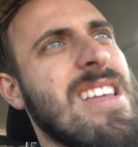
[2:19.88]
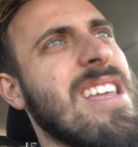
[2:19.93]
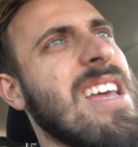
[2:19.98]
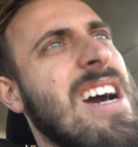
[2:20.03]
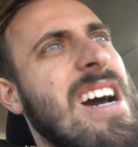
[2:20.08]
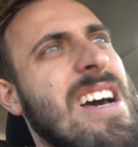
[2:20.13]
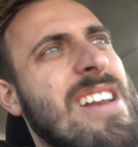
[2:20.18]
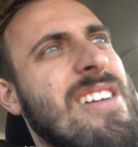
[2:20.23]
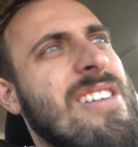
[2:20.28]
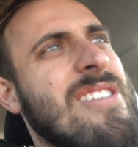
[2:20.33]
Like
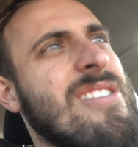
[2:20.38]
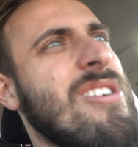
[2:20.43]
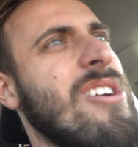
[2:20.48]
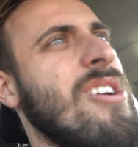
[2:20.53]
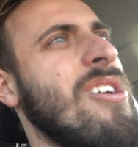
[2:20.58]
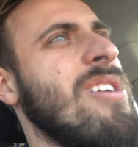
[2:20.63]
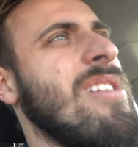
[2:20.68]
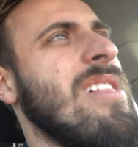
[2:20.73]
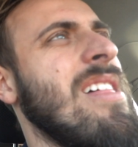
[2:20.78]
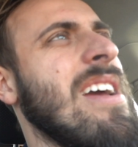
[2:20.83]
I don't
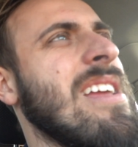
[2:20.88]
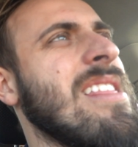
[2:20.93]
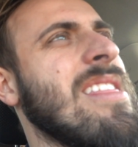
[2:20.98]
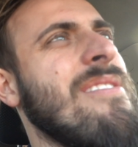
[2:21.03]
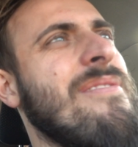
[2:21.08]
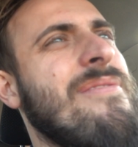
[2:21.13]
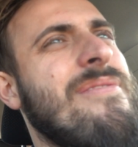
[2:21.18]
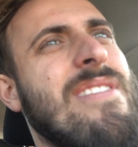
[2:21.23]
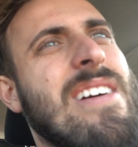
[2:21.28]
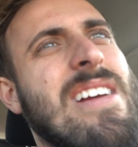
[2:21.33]
know. Like
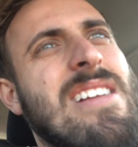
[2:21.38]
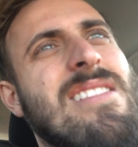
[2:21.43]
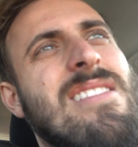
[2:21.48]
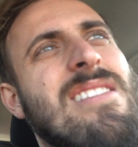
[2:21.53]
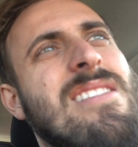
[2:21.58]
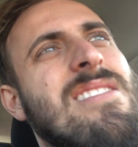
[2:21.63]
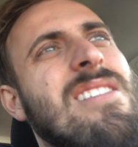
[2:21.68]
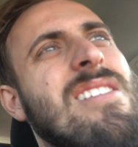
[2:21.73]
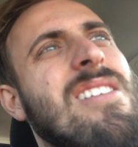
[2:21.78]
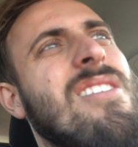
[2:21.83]
the fact
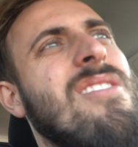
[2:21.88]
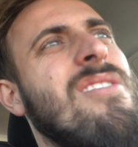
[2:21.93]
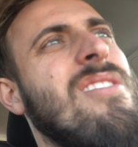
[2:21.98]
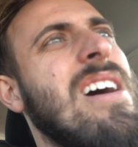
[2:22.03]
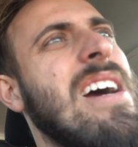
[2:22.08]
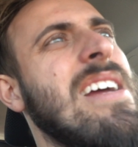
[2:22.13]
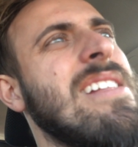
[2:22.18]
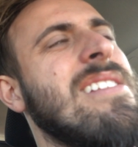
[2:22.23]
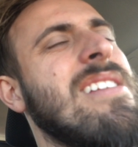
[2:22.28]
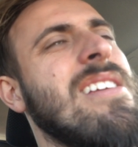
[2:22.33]
that the whole
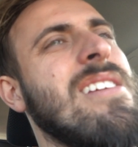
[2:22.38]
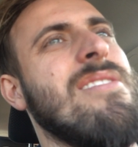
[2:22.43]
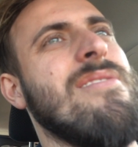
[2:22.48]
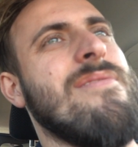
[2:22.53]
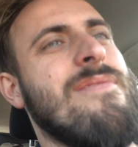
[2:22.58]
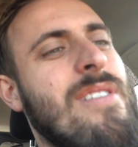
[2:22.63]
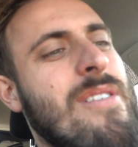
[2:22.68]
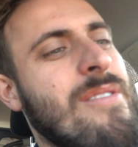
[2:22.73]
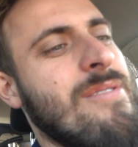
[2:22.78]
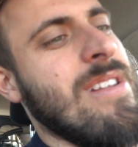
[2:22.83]

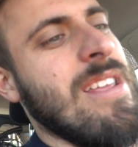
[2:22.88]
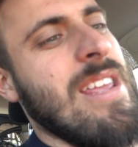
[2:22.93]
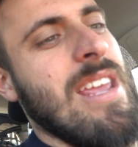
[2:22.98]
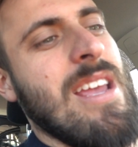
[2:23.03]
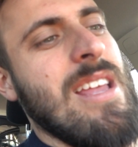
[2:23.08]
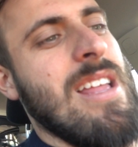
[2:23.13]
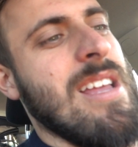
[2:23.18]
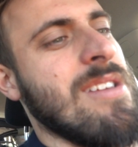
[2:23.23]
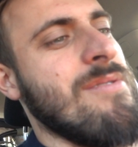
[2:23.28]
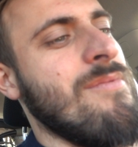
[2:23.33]
idea of
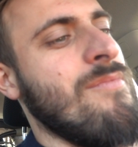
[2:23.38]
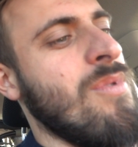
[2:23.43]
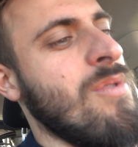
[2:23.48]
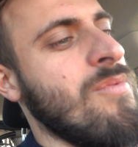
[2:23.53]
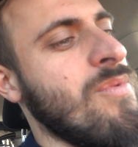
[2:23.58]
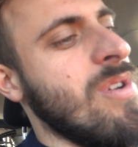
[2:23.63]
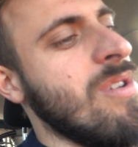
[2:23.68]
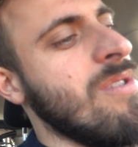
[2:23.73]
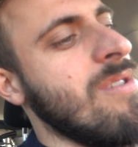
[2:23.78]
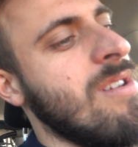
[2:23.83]
holding like
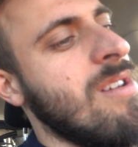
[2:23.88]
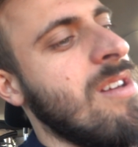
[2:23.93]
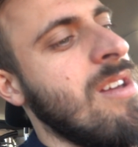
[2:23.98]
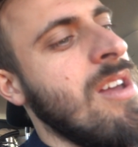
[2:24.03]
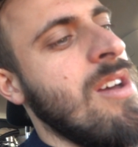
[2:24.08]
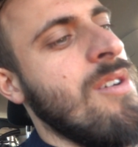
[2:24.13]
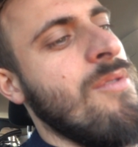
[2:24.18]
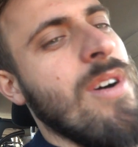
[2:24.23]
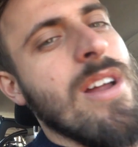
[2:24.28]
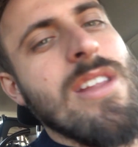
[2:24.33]
what would
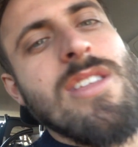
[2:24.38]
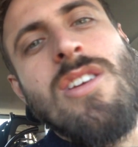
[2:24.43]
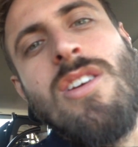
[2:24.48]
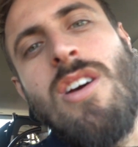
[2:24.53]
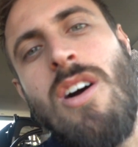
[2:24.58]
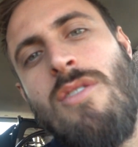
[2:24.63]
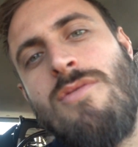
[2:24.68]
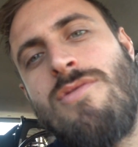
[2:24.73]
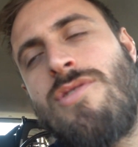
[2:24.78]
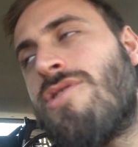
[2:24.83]
why don't
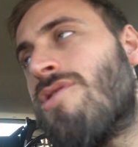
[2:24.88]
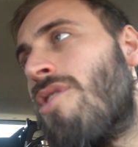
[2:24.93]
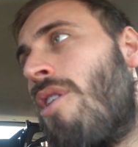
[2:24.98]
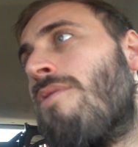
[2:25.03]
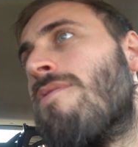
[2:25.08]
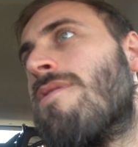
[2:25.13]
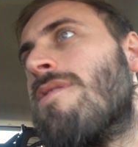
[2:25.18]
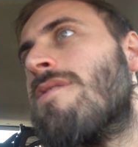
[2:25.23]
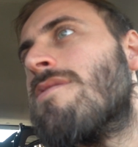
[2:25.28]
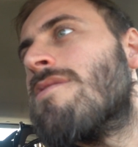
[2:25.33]
you hold
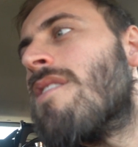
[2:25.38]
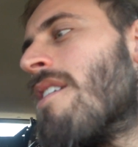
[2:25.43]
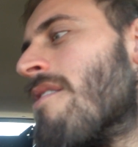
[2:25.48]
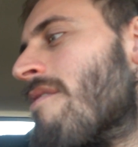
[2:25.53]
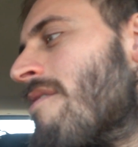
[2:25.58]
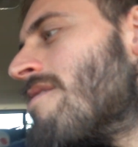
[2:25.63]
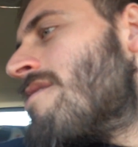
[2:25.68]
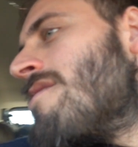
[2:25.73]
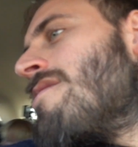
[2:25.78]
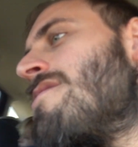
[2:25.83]
shoulders? Like why don't